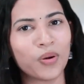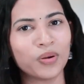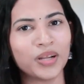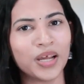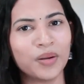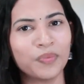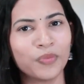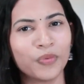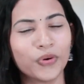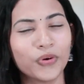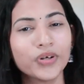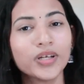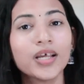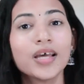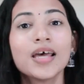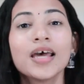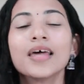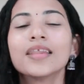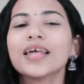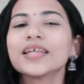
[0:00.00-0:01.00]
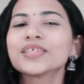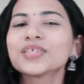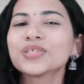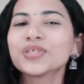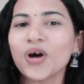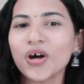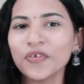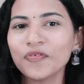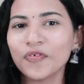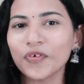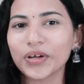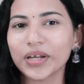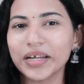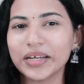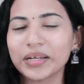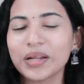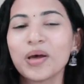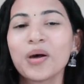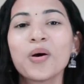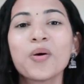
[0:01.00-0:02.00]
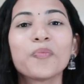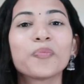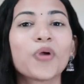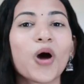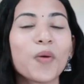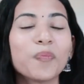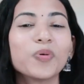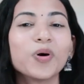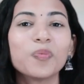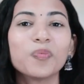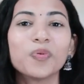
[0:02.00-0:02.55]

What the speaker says: online mode, let's not forget, proper